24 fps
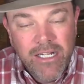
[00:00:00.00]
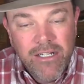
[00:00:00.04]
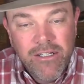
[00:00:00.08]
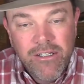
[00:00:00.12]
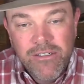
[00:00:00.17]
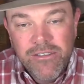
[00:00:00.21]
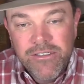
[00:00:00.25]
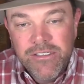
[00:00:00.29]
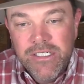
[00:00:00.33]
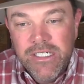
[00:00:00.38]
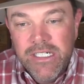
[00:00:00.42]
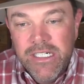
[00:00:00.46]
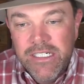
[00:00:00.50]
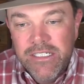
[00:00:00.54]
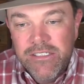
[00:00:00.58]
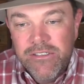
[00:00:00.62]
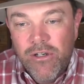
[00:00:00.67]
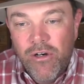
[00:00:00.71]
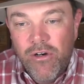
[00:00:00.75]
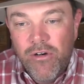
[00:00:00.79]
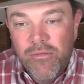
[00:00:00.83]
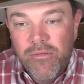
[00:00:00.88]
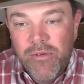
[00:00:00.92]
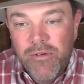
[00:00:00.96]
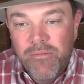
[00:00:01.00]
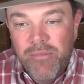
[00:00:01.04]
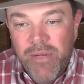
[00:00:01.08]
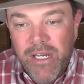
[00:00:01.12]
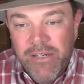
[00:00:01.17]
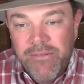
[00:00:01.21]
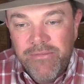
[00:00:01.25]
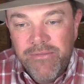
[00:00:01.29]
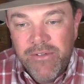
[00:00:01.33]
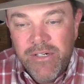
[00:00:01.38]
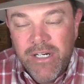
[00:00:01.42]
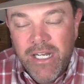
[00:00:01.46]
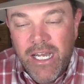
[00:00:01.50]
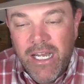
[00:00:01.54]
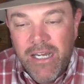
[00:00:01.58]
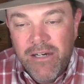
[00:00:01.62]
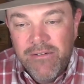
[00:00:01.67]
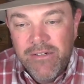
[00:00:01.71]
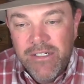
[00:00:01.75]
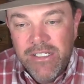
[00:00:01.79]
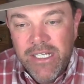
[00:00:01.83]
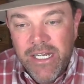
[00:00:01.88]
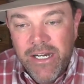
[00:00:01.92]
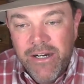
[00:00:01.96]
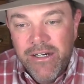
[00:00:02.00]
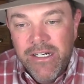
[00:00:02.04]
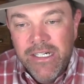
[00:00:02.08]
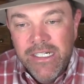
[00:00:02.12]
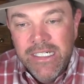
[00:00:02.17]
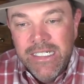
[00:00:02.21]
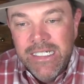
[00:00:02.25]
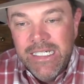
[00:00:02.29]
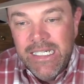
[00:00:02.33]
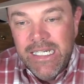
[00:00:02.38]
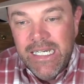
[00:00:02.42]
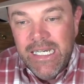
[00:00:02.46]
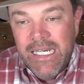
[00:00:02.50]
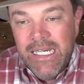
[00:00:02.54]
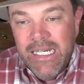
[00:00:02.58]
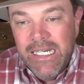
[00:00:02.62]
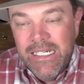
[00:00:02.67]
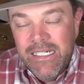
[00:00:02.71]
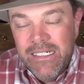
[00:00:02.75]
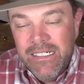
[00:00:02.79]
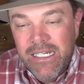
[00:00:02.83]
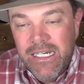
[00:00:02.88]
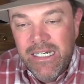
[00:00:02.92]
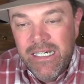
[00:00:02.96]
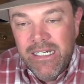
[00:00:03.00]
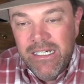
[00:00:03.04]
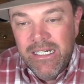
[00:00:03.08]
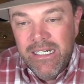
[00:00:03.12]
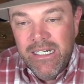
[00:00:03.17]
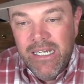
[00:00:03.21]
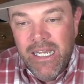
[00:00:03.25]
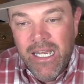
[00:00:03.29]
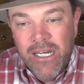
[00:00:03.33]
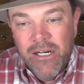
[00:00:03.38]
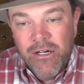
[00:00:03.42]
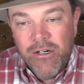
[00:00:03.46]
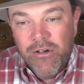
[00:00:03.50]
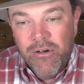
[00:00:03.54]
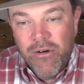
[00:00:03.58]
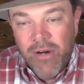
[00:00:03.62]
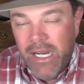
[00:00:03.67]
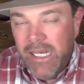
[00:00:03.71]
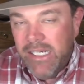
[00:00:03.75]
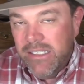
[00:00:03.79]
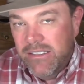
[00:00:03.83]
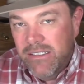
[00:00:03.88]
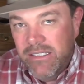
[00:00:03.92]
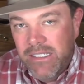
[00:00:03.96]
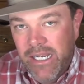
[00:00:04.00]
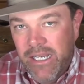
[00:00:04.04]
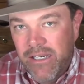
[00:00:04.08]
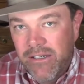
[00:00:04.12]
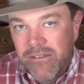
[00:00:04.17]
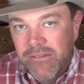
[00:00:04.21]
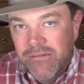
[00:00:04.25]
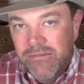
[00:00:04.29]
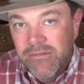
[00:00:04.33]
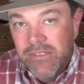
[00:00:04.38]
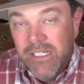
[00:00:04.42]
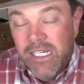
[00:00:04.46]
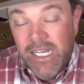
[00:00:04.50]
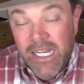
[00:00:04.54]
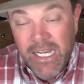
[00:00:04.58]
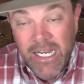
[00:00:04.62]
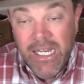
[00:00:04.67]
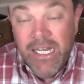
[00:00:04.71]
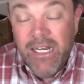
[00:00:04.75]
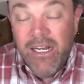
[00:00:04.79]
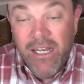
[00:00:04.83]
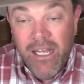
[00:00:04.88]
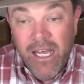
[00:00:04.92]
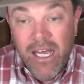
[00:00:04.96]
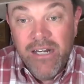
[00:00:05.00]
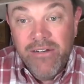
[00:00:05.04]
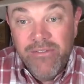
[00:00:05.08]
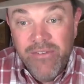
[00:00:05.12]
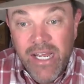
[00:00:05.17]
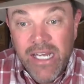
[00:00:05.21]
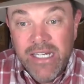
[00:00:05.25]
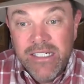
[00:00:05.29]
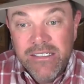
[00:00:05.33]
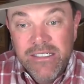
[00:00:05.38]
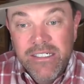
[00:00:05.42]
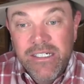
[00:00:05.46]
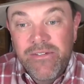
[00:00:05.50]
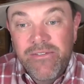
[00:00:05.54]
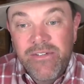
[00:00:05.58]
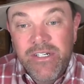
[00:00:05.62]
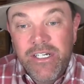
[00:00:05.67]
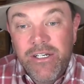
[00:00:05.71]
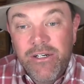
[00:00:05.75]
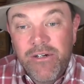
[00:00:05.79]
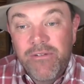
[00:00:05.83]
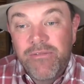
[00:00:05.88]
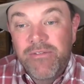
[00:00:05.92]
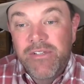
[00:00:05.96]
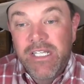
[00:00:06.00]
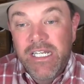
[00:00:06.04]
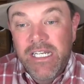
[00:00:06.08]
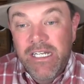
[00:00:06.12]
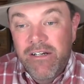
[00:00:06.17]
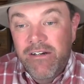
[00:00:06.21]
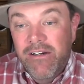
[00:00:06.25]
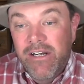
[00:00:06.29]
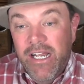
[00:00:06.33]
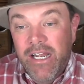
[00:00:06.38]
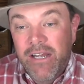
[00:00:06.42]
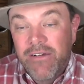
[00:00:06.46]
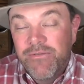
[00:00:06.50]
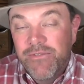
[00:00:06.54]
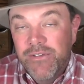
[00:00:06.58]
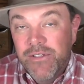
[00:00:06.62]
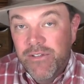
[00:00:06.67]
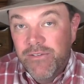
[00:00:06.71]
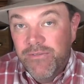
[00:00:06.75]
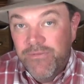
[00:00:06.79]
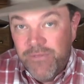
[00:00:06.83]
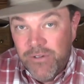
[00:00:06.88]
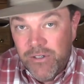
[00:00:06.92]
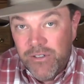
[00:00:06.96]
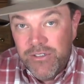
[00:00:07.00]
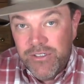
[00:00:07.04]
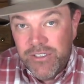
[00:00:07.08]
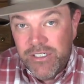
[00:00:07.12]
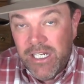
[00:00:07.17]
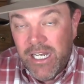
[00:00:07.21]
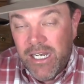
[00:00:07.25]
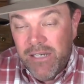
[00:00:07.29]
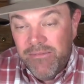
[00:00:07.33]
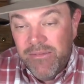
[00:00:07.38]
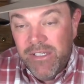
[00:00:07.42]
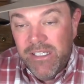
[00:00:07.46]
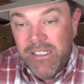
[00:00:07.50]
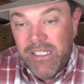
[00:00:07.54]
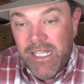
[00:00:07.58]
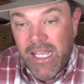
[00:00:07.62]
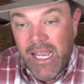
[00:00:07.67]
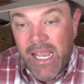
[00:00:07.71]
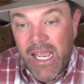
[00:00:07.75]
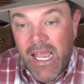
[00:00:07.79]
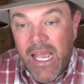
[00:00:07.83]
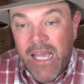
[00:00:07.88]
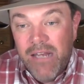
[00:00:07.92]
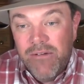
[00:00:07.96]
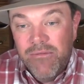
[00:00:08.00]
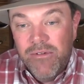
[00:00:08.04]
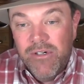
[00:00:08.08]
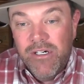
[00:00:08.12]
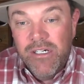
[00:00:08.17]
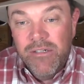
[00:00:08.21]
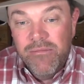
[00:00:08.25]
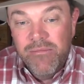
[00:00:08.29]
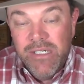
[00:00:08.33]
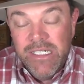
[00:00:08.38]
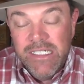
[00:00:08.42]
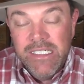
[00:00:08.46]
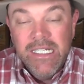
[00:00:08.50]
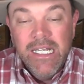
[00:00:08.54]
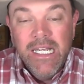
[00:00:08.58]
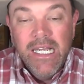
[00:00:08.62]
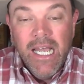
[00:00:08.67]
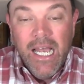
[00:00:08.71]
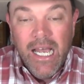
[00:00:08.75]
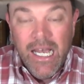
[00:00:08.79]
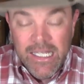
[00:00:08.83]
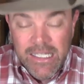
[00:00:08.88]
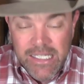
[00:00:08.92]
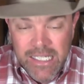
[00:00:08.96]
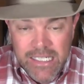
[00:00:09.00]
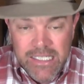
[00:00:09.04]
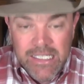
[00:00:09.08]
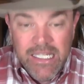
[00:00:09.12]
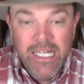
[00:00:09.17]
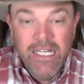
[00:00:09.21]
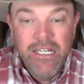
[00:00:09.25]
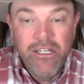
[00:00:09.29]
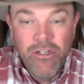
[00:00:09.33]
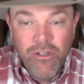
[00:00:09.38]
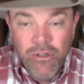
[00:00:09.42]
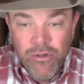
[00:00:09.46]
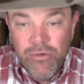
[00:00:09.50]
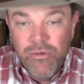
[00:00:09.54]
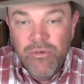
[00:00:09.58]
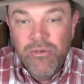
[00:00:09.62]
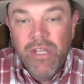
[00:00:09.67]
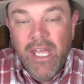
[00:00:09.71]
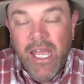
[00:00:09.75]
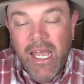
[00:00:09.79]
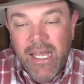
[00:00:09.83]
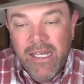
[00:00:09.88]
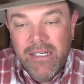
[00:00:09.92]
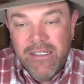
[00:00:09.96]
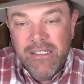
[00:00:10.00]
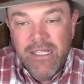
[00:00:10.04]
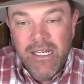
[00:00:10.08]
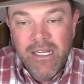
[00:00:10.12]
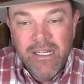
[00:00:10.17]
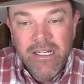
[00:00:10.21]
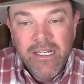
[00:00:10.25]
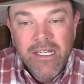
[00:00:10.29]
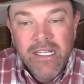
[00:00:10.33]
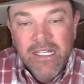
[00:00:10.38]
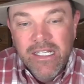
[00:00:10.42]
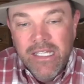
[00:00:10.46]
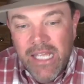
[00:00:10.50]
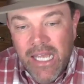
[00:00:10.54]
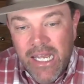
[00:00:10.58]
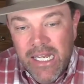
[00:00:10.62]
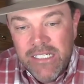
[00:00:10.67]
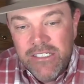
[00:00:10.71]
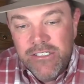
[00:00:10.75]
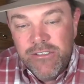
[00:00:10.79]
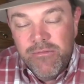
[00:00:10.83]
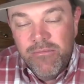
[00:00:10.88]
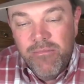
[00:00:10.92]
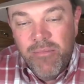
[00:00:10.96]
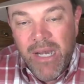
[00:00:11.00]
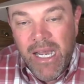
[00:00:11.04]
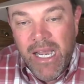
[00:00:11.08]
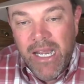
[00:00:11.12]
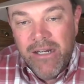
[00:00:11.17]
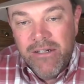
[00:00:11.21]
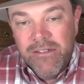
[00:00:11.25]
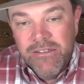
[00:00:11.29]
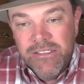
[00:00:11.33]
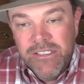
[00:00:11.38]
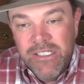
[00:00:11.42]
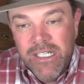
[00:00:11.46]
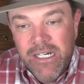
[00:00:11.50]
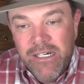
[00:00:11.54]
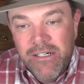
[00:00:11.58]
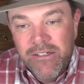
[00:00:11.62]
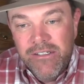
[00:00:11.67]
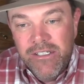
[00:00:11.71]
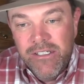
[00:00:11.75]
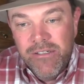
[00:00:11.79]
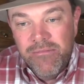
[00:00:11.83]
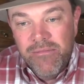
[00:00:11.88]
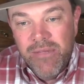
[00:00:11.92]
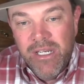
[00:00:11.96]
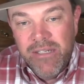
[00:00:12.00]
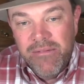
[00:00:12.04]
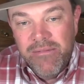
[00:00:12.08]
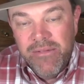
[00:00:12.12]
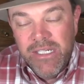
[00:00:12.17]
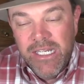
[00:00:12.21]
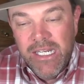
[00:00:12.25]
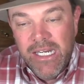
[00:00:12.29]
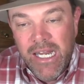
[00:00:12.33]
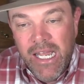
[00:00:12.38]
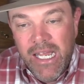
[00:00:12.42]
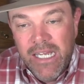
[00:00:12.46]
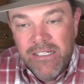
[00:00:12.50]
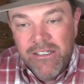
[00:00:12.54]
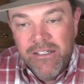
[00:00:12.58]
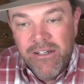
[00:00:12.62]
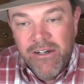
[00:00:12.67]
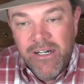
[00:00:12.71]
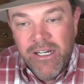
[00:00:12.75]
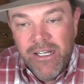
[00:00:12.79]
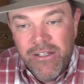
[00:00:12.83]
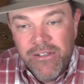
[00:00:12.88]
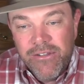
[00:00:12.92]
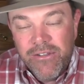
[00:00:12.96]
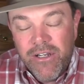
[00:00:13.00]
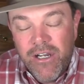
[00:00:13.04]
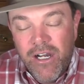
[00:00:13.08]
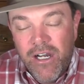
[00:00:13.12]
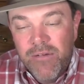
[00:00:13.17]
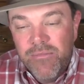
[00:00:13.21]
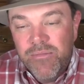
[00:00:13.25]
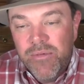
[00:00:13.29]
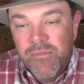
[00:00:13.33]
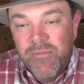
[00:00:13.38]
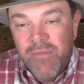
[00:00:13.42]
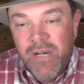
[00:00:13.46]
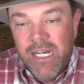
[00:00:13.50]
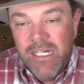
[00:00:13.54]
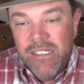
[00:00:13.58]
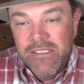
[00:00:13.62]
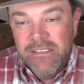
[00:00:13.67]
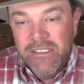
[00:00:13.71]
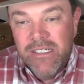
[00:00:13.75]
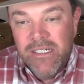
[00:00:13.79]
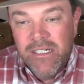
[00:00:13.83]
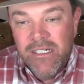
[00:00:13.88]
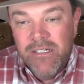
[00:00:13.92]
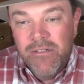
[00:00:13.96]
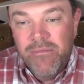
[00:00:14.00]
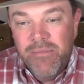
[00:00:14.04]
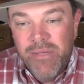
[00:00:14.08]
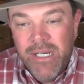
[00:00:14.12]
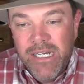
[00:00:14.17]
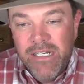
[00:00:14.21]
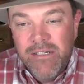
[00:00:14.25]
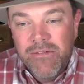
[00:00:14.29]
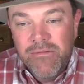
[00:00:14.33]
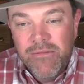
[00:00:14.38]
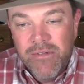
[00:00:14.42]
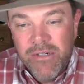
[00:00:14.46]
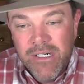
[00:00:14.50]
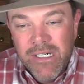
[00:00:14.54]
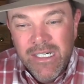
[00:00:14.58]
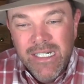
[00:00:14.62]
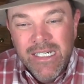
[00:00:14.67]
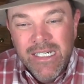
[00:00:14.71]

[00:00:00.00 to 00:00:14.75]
close to his home in Bedford, Iowa there, and had a great sale. And a lot of activity over the internet for the first time that they had one, but I think they knew that they had some buyers there that maybe had their health compromised a little bit and were